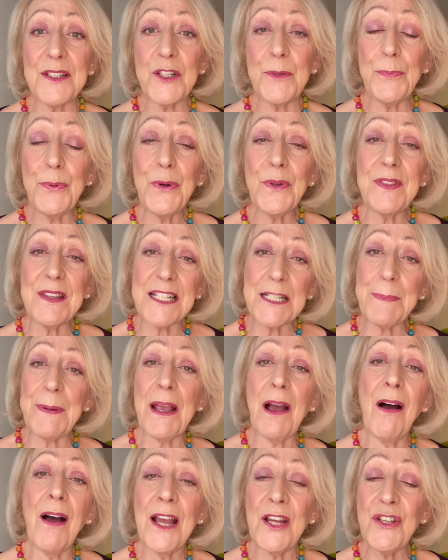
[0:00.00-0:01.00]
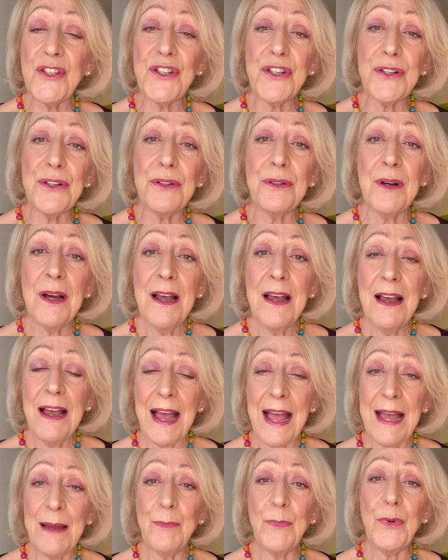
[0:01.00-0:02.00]
to put this behind you
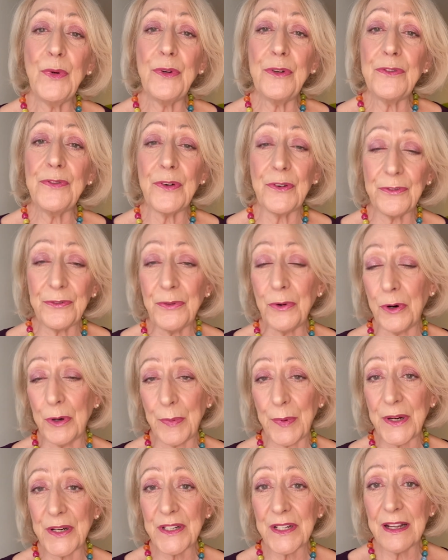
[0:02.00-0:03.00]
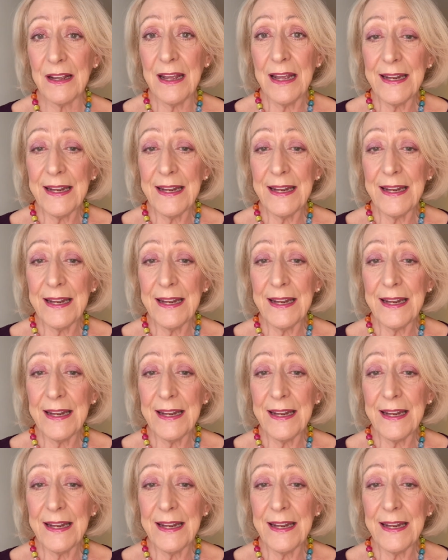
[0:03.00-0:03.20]
and move forward.